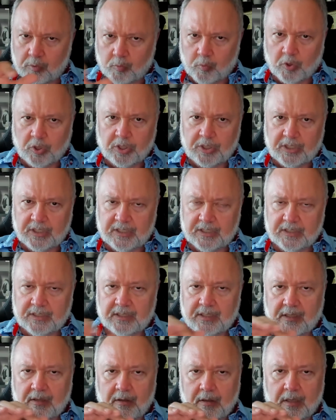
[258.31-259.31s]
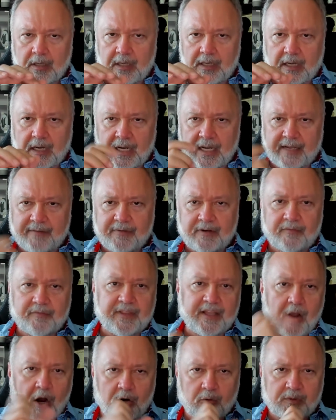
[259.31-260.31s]
work, uh, even if
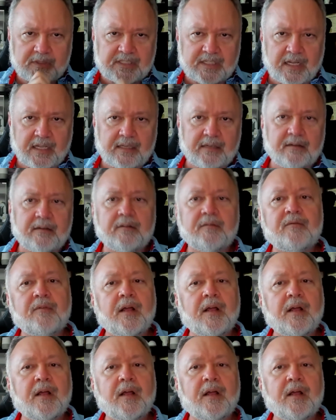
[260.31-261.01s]
the art was done